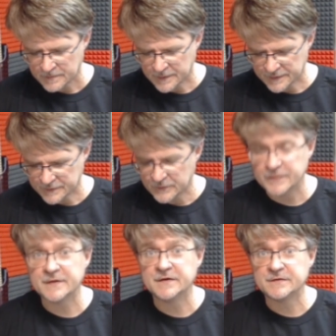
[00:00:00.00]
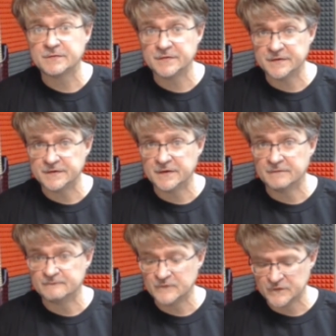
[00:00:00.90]
But the cool thing is with the
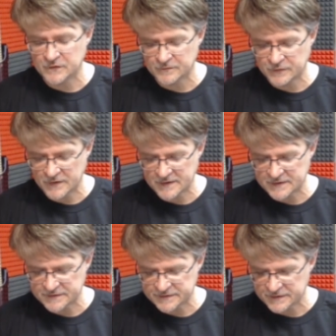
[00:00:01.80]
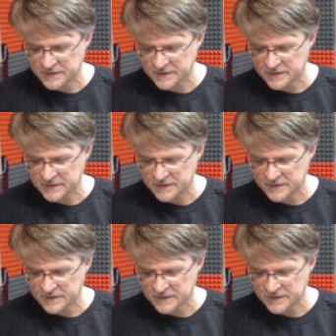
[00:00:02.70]
Futon products,